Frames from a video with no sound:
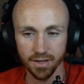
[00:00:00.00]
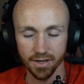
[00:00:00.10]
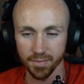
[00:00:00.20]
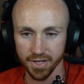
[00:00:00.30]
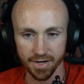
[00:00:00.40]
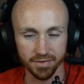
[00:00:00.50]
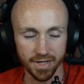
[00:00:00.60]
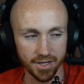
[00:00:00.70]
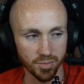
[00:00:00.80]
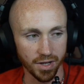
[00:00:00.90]
And then after
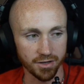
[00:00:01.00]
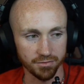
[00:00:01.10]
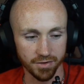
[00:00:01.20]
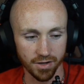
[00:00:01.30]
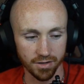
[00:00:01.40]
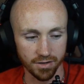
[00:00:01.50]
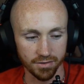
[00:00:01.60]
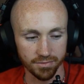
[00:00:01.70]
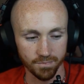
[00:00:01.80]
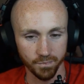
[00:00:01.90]
that, you're probably going to fall off.
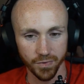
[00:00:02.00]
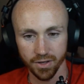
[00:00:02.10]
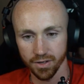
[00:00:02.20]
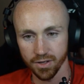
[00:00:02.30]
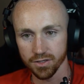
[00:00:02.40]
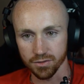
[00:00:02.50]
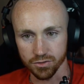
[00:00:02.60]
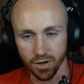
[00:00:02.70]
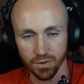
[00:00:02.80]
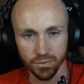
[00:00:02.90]
So
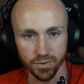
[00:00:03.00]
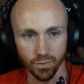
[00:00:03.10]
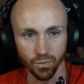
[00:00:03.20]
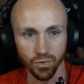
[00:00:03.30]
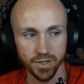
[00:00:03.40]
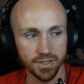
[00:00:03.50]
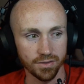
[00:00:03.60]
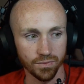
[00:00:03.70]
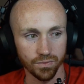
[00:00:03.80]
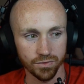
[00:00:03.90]
start with one
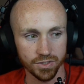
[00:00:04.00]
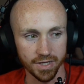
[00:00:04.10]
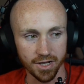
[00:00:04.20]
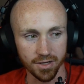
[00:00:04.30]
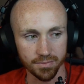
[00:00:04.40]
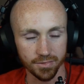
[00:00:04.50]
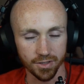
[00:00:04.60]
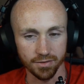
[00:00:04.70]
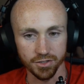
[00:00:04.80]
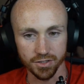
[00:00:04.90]
step
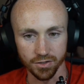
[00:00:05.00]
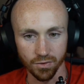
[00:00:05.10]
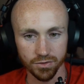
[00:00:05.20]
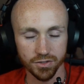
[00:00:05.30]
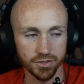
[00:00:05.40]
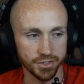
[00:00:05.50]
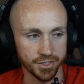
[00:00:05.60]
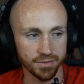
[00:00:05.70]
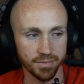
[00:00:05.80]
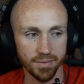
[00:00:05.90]
of just going to the
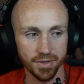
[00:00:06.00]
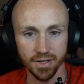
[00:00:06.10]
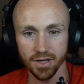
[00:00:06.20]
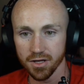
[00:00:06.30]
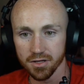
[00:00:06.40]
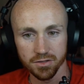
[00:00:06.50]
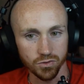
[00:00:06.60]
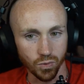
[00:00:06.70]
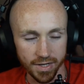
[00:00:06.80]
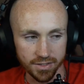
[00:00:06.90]
gym maybe
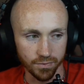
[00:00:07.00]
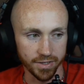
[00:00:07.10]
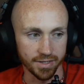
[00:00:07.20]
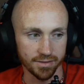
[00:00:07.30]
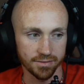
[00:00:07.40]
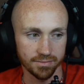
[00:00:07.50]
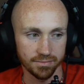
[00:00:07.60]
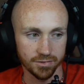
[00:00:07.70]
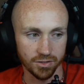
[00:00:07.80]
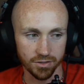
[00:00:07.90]
twice a week.
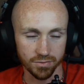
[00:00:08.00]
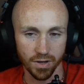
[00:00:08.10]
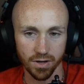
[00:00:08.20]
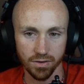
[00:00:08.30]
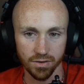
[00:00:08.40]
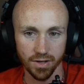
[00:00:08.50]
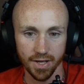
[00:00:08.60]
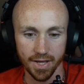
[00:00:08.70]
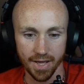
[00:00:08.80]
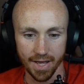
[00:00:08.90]
Start small,
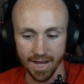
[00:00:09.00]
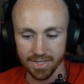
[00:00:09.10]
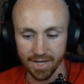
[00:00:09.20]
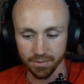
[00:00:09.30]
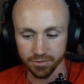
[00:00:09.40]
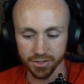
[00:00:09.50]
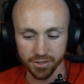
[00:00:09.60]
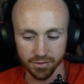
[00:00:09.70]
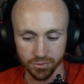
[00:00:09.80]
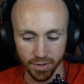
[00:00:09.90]
add that. And once you can
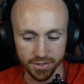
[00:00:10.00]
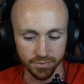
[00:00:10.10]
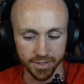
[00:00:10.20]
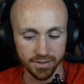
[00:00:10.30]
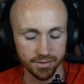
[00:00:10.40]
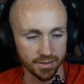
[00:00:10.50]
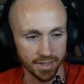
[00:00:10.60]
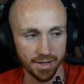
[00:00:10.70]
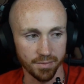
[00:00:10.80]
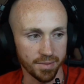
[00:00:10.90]
go twice a week, then
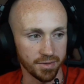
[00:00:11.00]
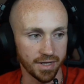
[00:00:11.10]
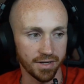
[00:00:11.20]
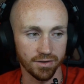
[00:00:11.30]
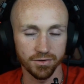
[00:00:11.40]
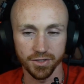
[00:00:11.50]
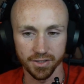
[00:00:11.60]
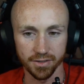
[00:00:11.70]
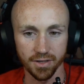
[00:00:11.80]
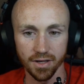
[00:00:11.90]
hey, maybe later on you
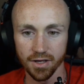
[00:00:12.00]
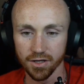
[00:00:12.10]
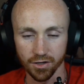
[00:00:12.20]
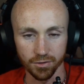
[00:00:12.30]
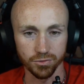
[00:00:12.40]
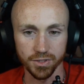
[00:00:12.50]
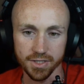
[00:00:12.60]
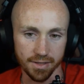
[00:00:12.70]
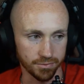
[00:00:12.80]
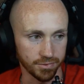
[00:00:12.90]
can go 3
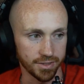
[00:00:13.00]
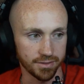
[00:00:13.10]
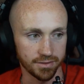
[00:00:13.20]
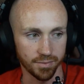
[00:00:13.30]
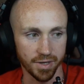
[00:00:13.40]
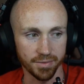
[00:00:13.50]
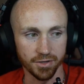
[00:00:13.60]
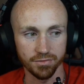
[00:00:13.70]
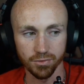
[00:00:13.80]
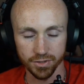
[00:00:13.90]
times a week, then maybe go
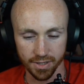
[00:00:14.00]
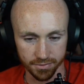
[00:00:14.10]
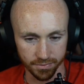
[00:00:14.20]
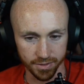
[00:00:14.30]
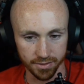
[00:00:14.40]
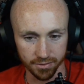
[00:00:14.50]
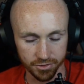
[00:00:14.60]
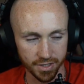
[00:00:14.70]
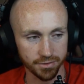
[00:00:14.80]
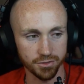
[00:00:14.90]
4 times a week. Don't try
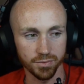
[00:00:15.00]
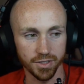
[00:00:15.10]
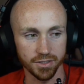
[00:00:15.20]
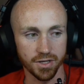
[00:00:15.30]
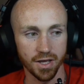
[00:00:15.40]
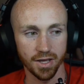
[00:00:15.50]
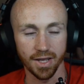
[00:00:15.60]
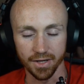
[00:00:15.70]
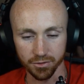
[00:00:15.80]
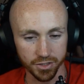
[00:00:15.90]
to do too much.
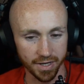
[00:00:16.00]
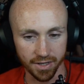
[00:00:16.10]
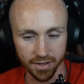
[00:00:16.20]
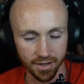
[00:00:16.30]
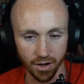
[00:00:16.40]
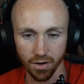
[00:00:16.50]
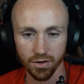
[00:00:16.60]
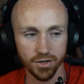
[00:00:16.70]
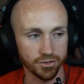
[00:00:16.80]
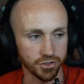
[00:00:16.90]
And don't try to cut all
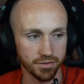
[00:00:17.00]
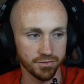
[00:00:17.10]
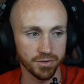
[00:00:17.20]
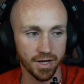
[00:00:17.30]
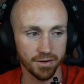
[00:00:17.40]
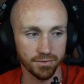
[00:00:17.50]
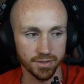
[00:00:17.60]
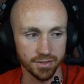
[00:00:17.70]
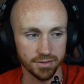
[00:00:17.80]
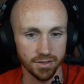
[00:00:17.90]
your junk food out at
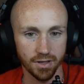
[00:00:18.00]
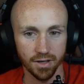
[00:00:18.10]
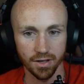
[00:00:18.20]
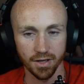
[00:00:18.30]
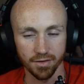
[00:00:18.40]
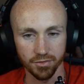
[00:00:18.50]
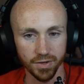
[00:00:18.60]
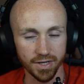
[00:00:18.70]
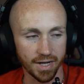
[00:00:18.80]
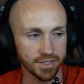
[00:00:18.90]
once. If you're
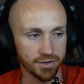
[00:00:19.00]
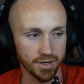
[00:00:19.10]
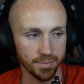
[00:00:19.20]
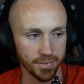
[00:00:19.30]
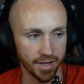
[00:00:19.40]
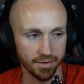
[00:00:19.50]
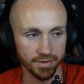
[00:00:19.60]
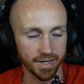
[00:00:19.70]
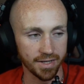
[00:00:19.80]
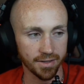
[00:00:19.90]
eating ice cream every
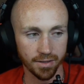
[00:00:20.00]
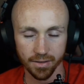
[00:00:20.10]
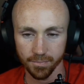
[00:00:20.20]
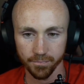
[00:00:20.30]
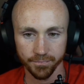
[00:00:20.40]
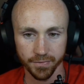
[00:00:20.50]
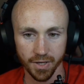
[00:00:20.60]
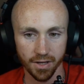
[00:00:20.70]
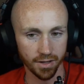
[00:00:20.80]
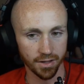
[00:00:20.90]
day,
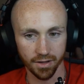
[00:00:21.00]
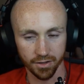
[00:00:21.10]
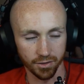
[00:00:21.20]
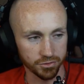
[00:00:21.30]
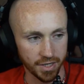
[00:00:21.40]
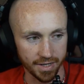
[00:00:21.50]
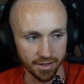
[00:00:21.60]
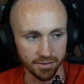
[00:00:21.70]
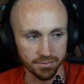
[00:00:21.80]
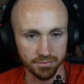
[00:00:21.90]
don't try to
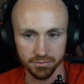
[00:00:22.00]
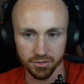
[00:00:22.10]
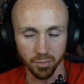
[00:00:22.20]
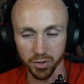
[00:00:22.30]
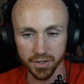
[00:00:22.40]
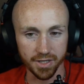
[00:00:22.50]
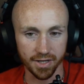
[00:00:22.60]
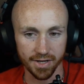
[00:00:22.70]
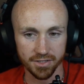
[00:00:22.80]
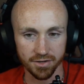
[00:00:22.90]
go completely cut
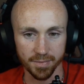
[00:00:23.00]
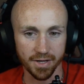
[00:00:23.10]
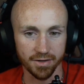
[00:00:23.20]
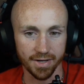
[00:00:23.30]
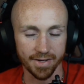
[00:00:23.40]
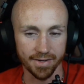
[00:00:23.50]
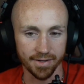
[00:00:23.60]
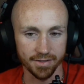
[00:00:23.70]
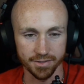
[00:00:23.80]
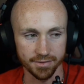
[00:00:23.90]
ice cream out of your diet,
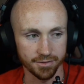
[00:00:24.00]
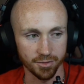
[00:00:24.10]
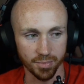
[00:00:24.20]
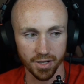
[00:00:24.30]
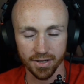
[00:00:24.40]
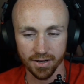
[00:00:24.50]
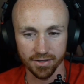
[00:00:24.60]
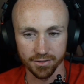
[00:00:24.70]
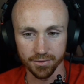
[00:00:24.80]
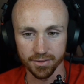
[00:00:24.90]
because you're probably not going
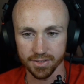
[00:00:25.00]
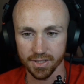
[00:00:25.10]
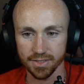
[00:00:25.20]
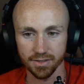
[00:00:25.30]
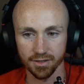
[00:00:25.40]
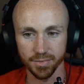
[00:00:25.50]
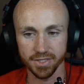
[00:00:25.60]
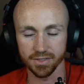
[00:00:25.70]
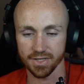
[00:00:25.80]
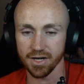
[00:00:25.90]
to do it. It's not going to be
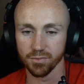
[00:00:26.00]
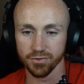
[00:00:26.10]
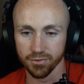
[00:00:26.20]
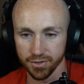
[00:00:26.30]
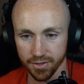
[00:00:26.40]
sustainable for you.